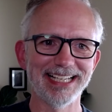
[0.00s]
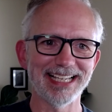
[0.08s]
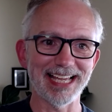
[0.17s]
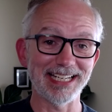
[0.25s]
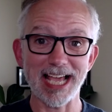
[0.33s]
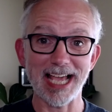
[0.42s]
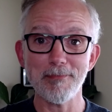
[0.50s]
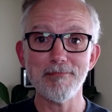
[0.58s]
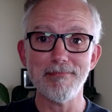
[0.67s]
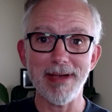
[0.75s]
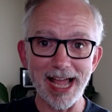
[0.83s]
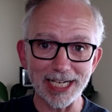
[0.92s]
And does that
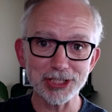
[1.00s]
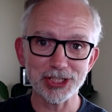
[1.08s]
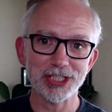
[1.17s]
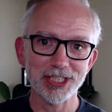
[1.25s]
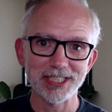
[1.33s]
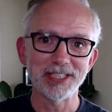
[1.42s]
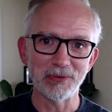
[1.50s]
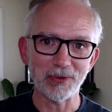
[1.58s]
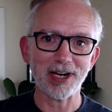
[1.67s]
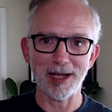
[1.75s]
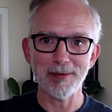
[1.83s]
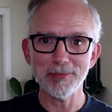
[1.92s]
match
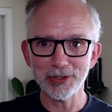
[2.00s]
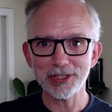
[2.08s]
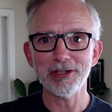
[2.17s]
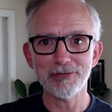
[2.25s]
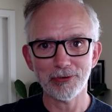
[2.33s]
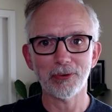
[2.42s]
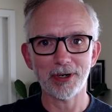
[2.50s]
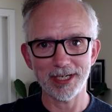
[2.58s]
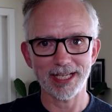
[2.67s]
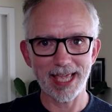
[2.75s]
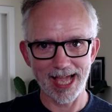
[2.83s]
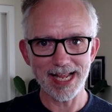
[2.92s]
what I'm looking for in
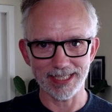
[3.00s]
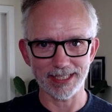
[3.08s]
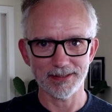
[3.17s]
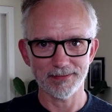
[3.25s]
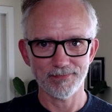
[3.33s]
a candidate?